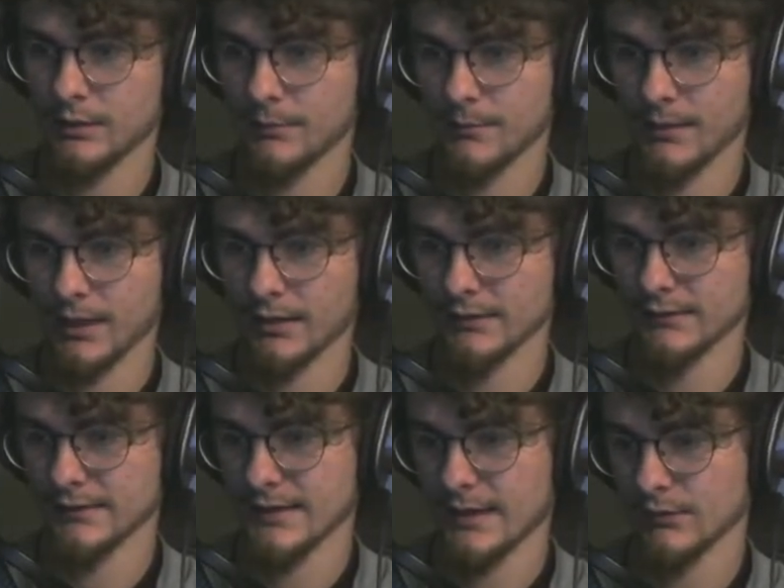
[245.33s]
in mind,
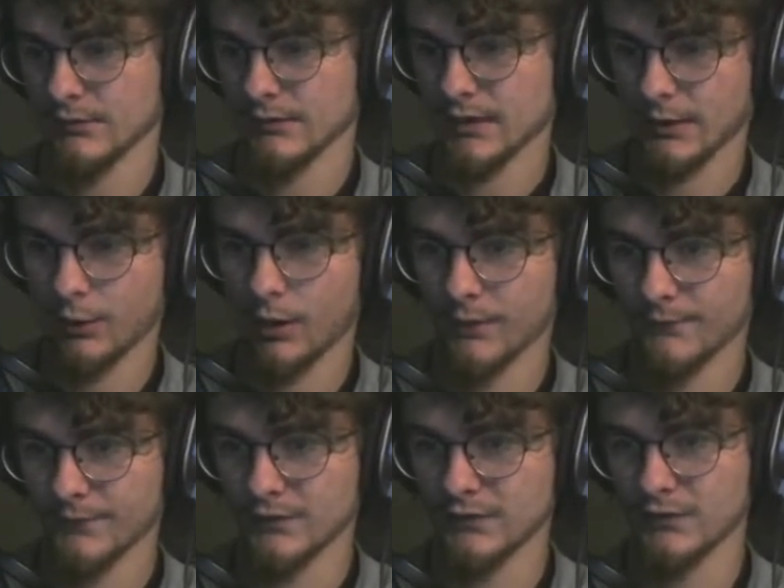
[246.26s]
is now it's like off
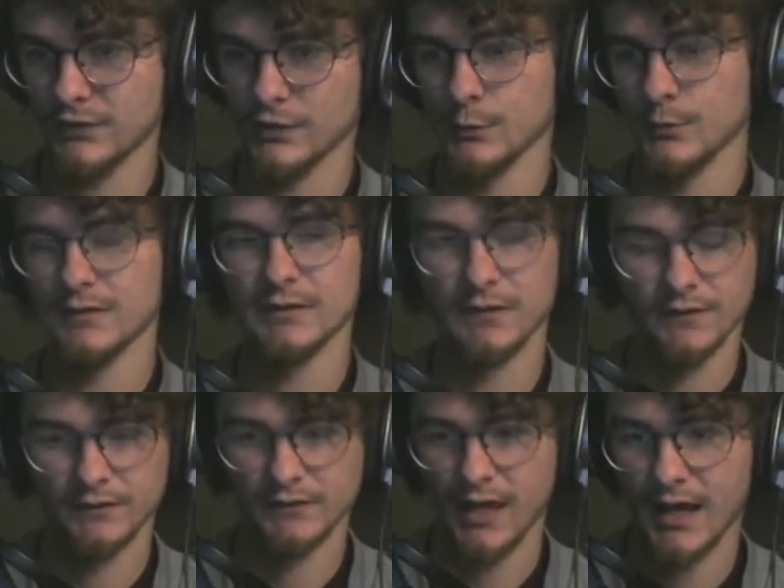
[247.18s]
skewed to the
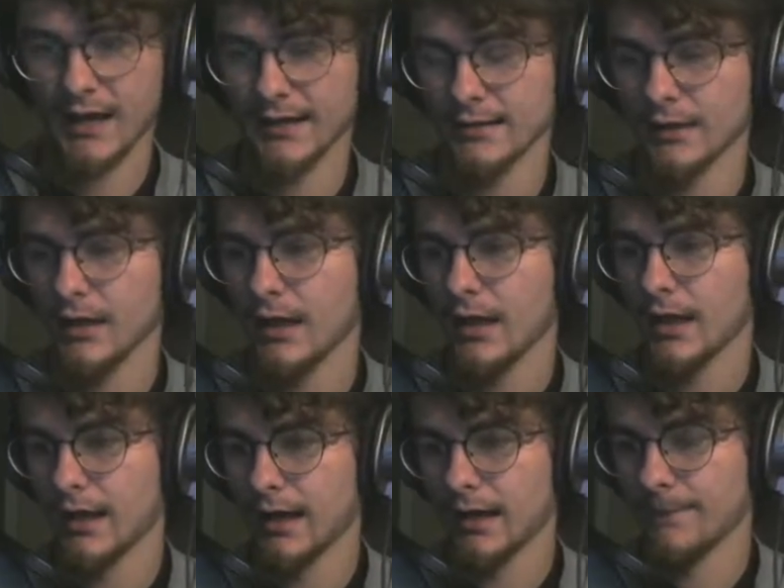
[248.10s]
side,
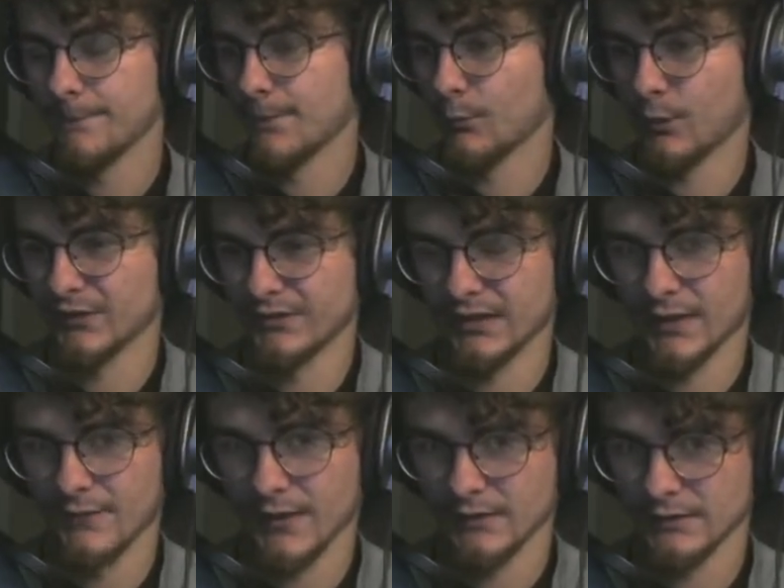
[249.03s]
but once
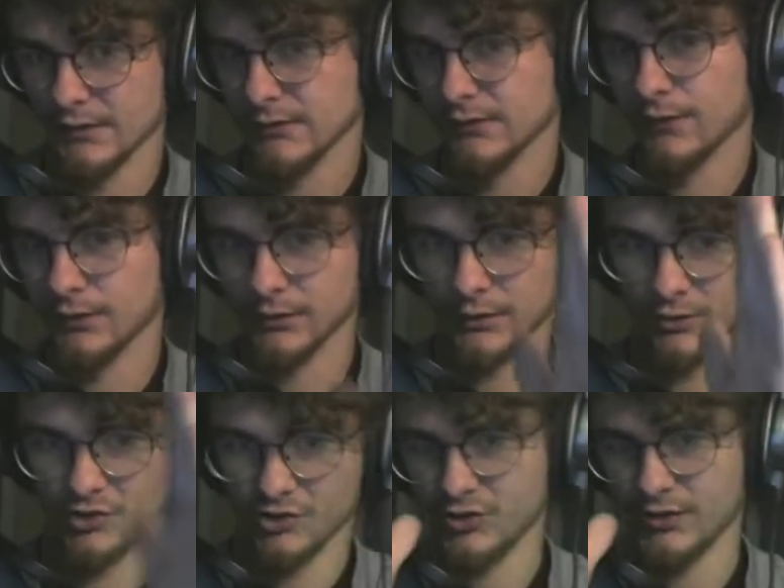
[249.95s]
again, that's an easy thing. You can
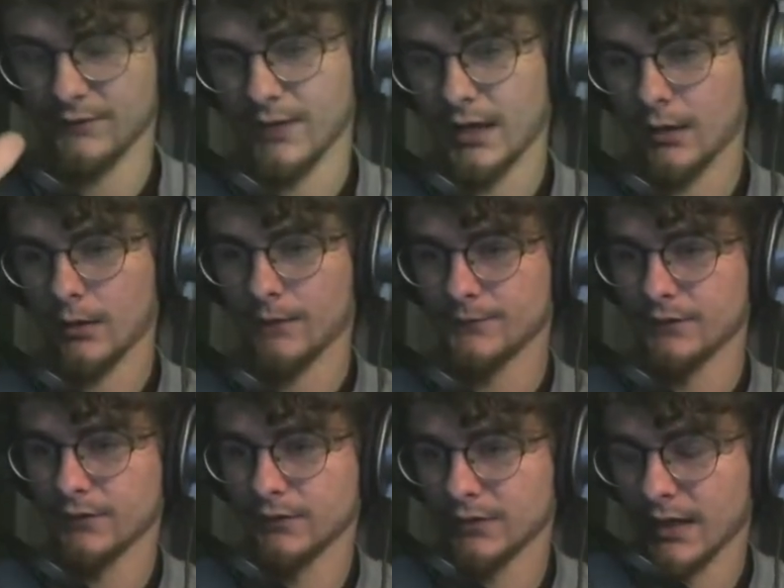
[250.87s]
just shift that off to
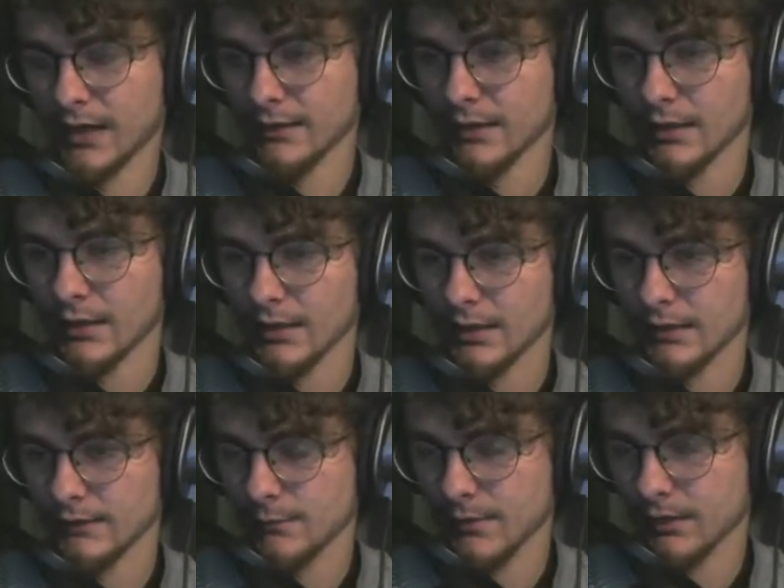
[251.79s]
the side
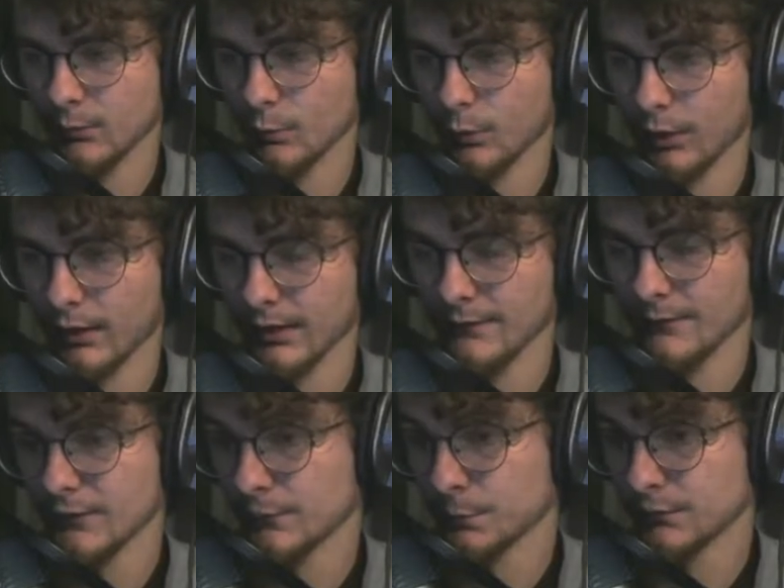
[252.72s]
to make it work
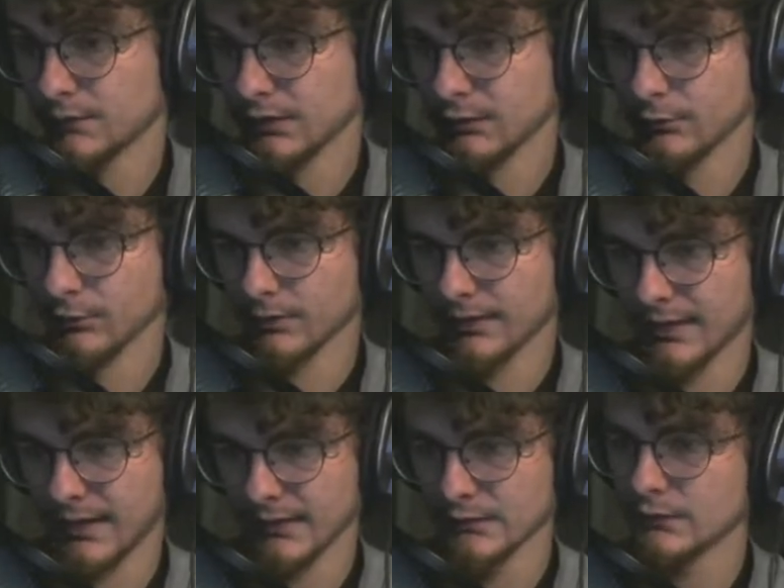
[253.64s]
in this particular
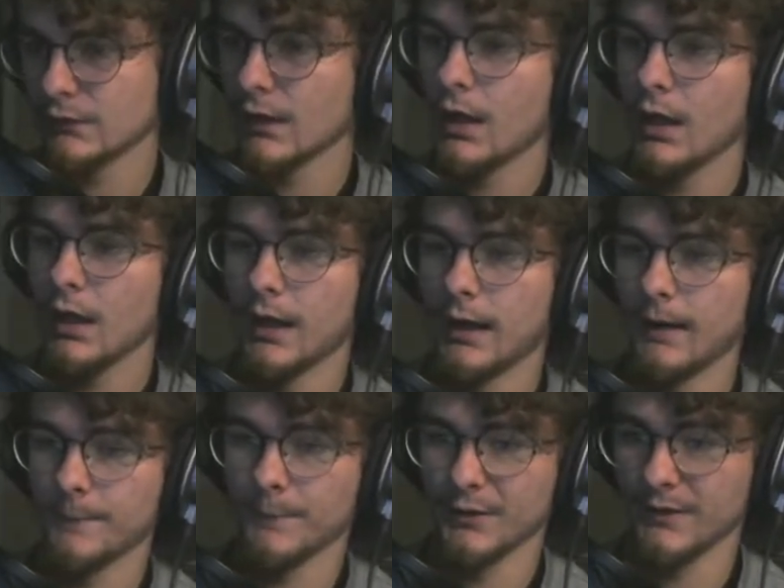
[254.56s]
case.
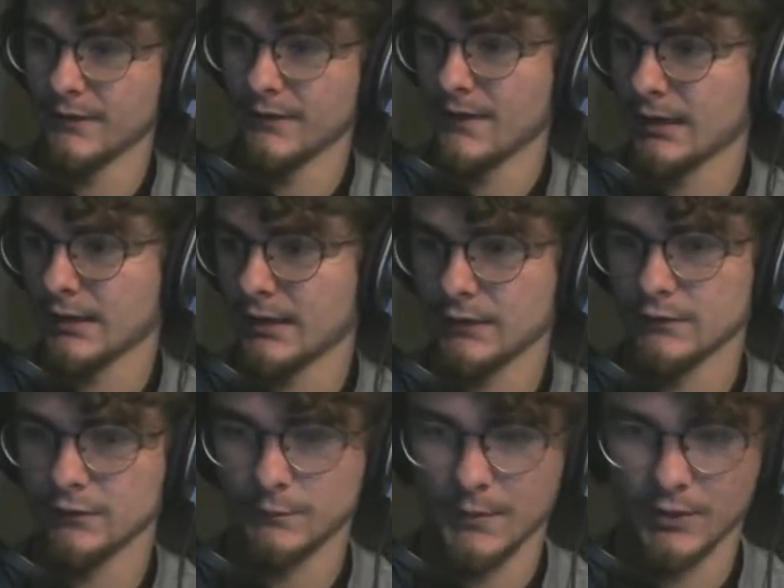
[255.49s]
But in that case,
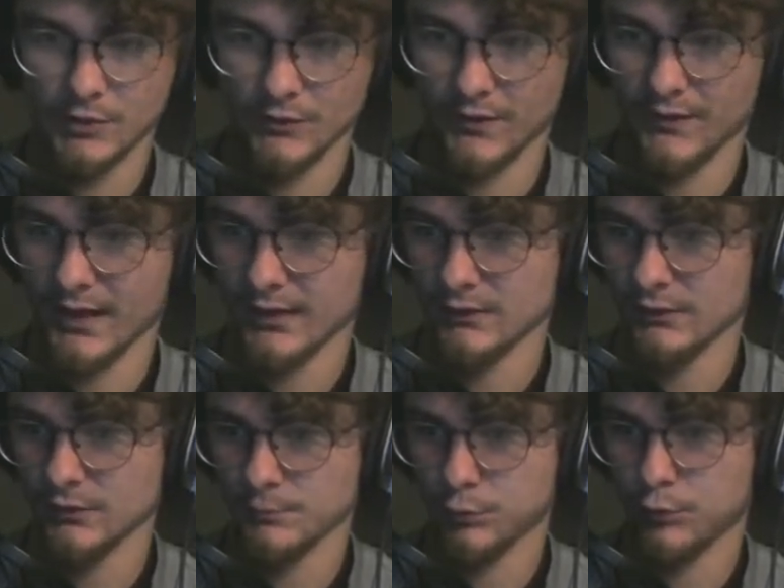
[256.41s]
just make sure that that
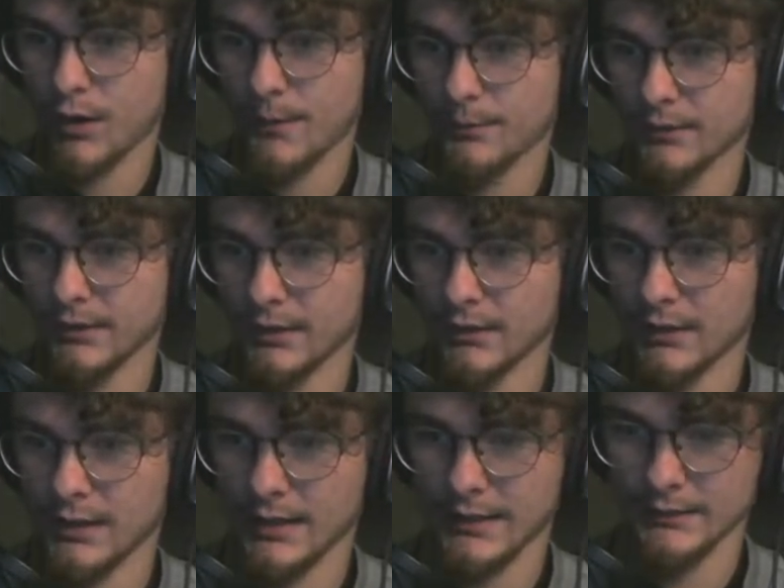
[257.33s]
is properly
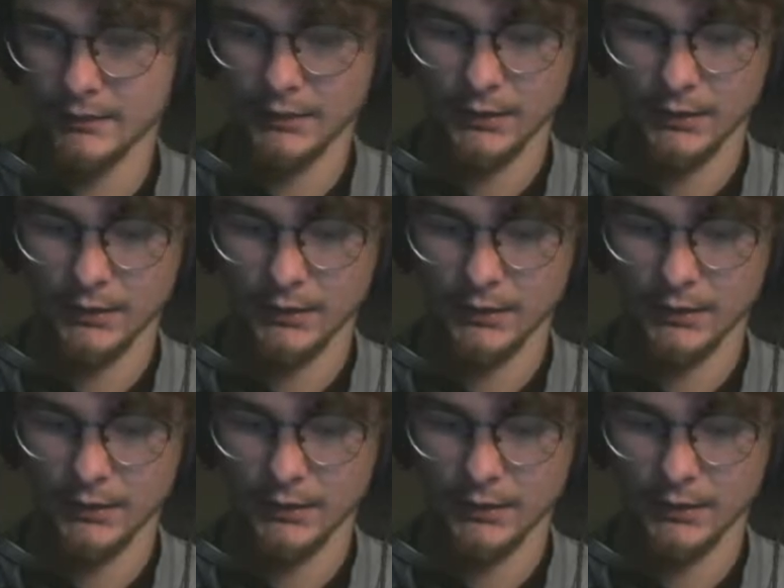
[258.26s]
aligned.